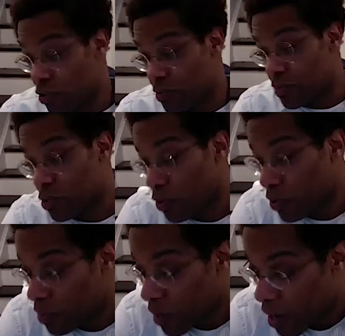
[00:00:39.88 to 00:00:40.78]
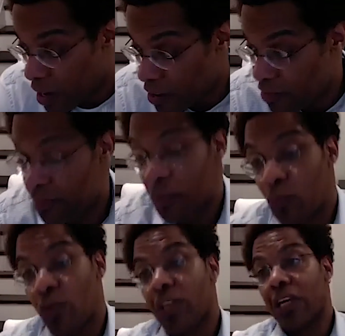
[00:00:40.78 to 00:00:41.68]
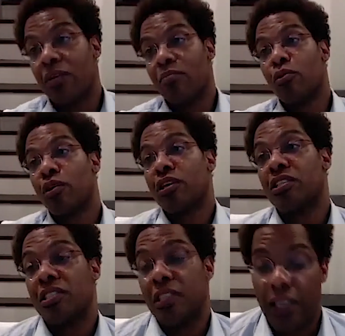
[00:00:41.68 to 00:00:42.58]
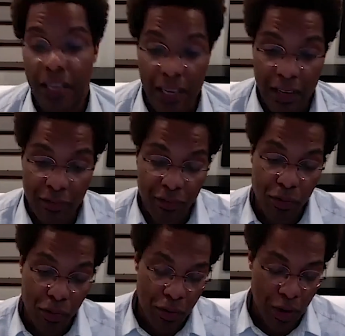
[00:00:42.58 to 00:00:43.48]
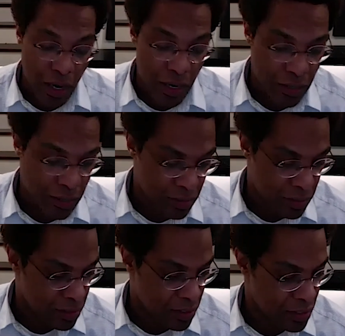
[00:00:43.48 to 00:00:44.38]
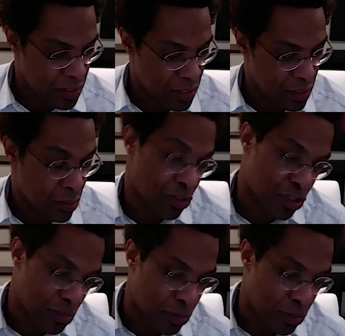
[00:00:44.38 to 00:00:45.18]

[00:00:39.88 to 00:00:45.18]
So I've been working in mortgages and lending for since just about